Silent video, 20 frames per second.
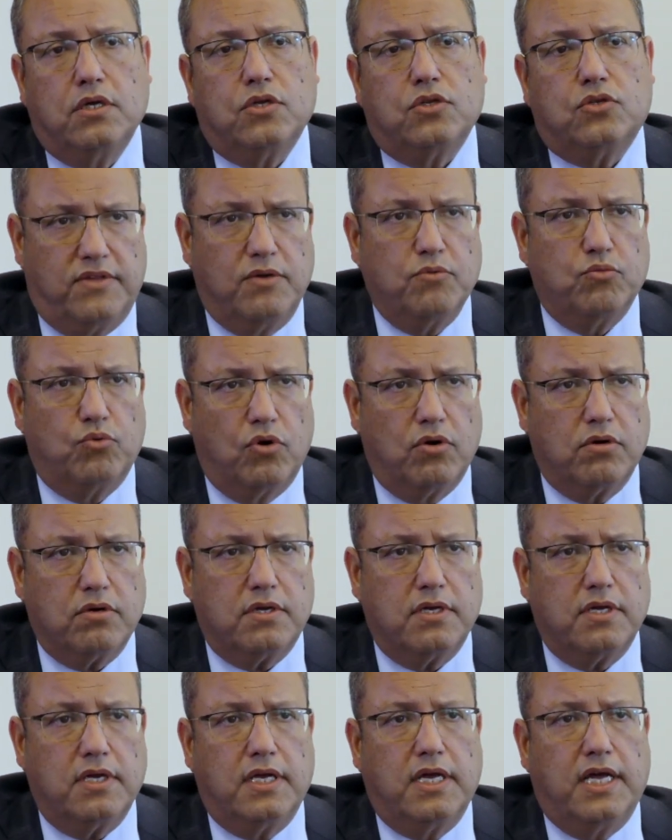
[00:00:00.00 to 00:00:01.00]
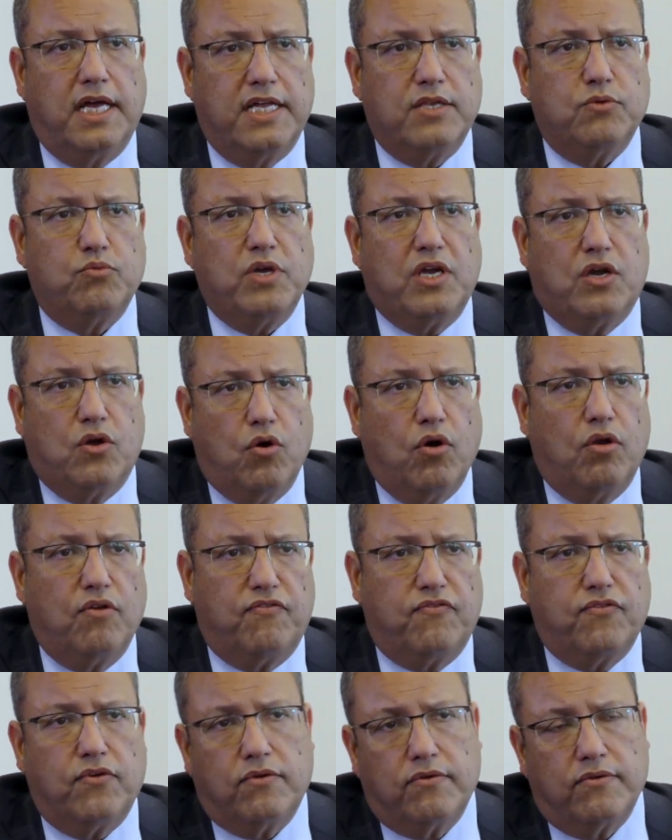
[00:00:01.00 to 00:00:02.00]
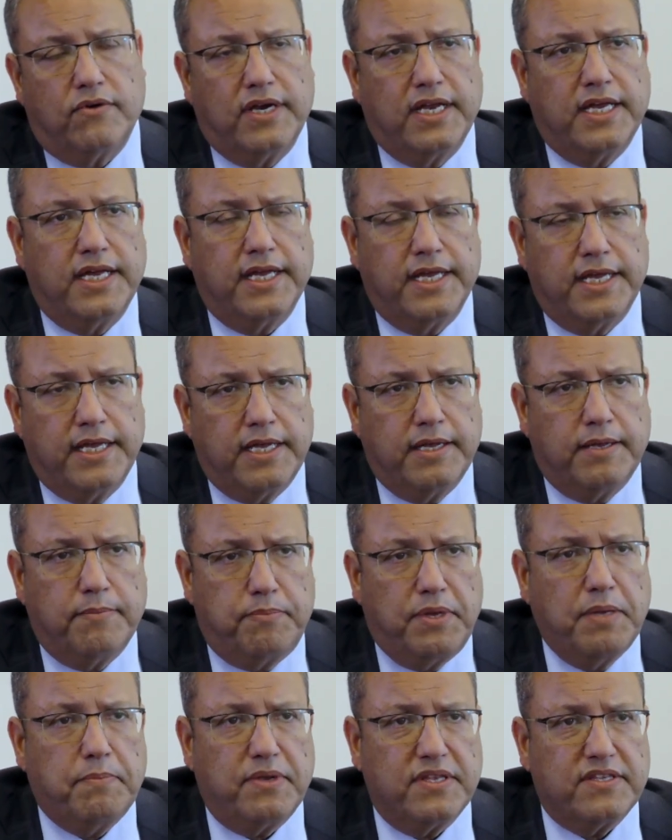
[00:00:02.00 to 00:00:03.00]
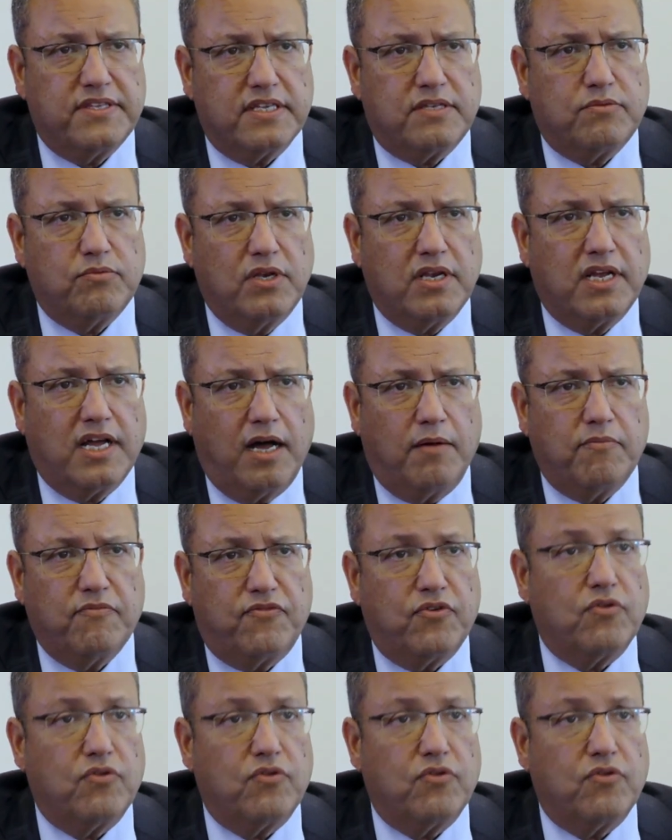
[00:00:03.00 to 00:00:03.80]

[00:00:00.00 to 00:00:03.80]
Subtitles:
They work, and we call for people that will come